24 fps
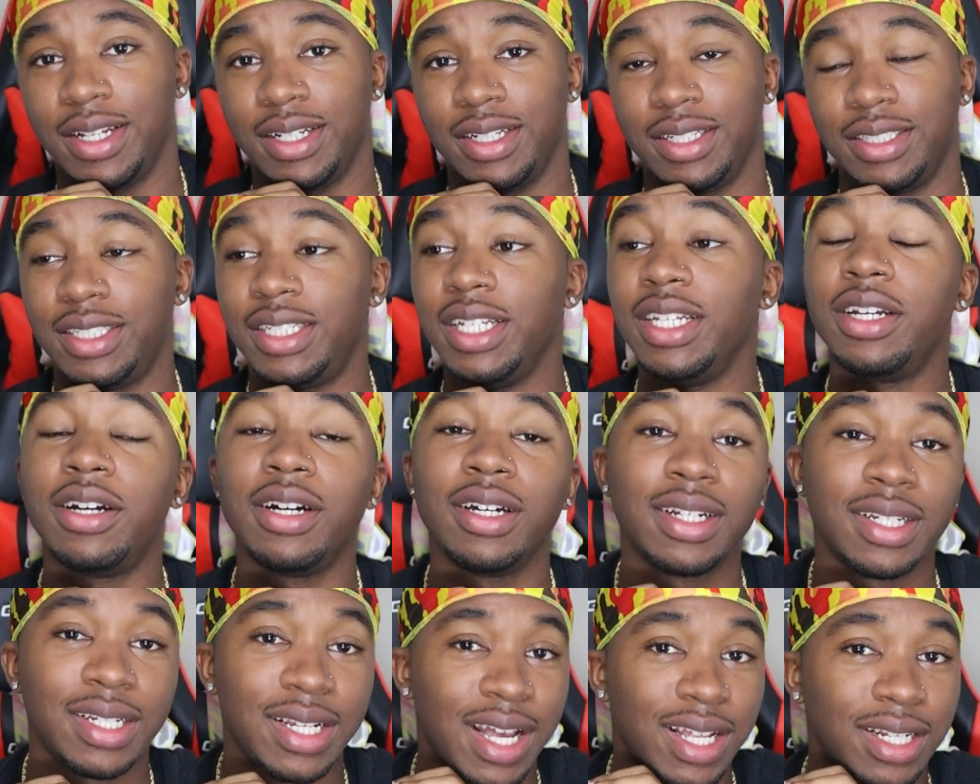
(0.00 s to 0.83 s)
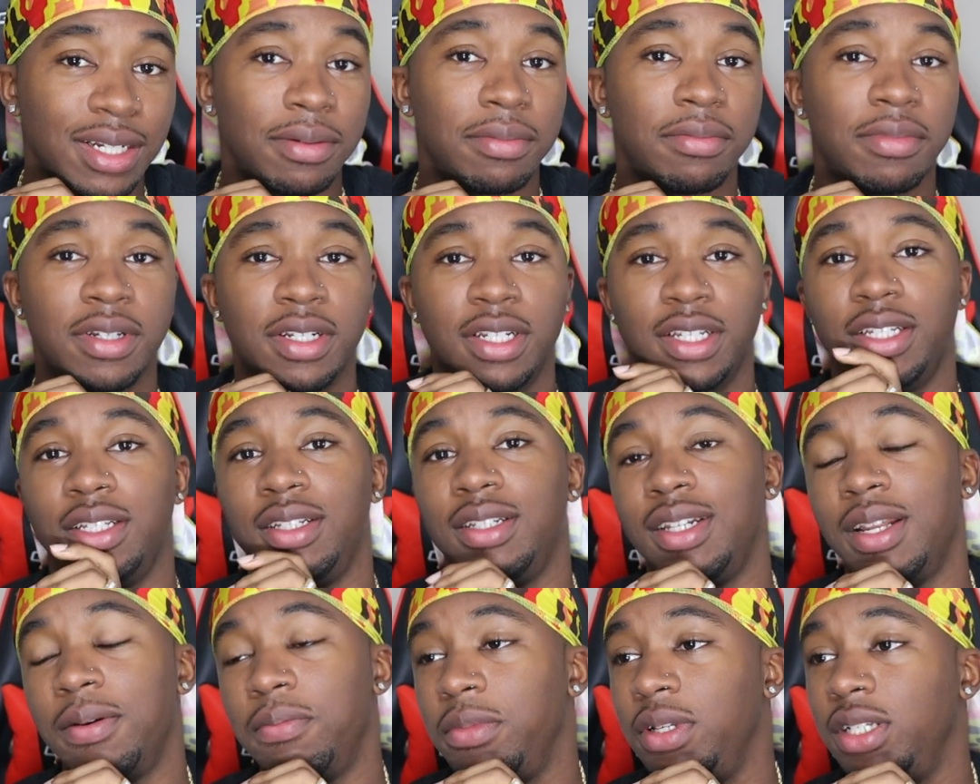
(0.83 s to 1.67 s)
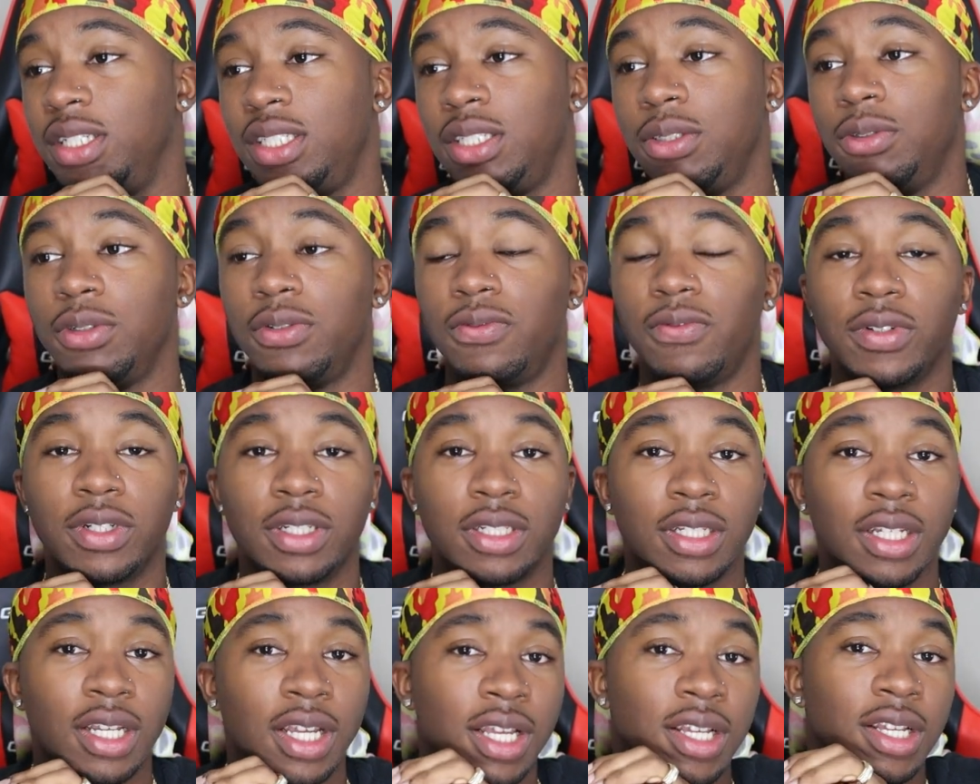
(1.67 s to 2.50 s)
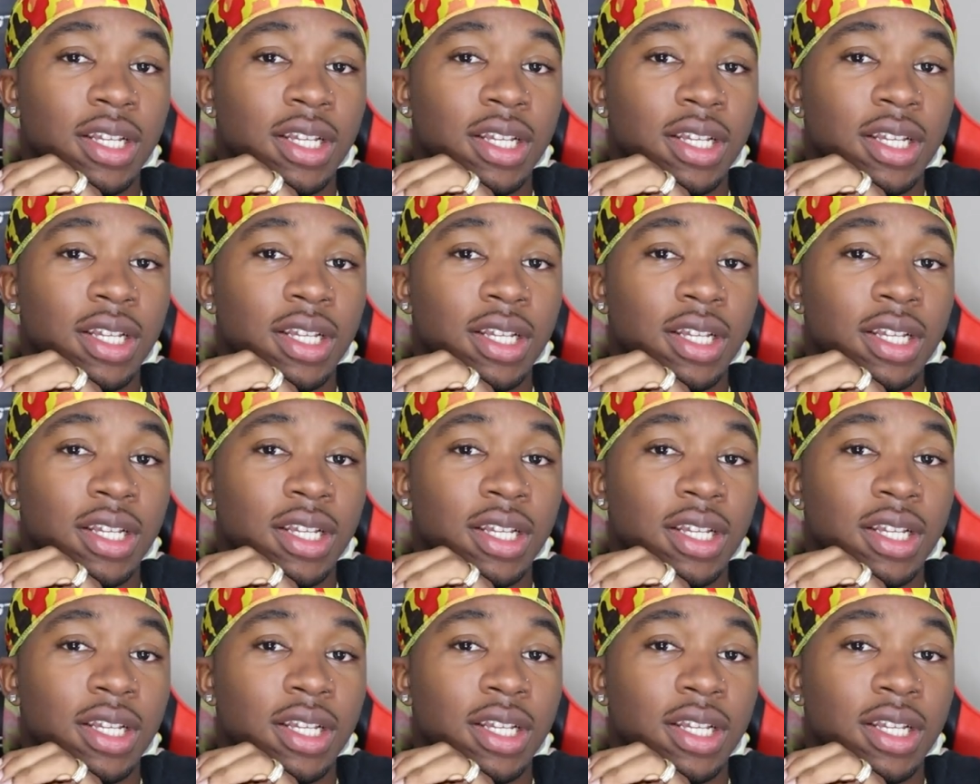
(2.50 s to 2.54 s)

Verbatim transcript: She could have got the money. I mean, she was finna.